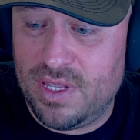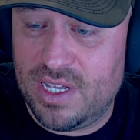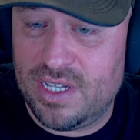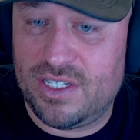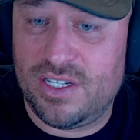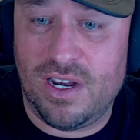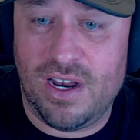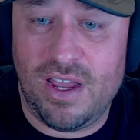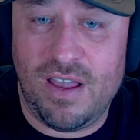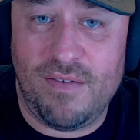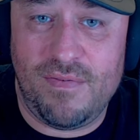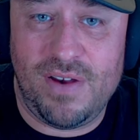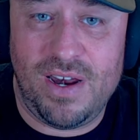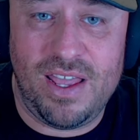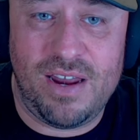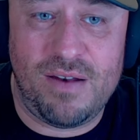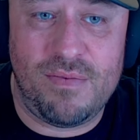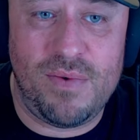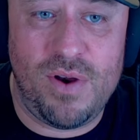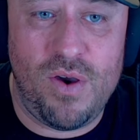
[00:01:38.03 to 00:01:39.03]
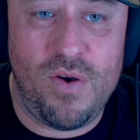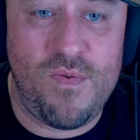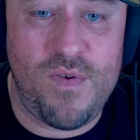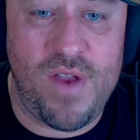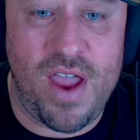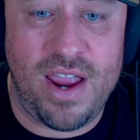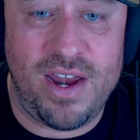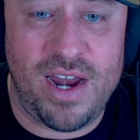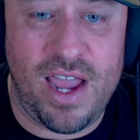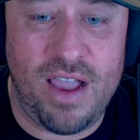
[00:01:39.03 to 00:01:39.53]
that you love and let them know
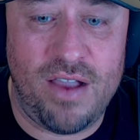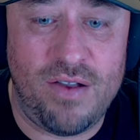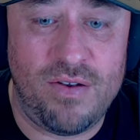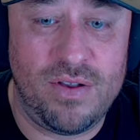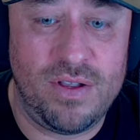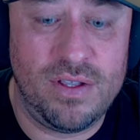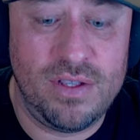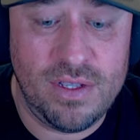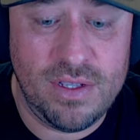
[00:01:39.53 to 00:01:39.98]
right now.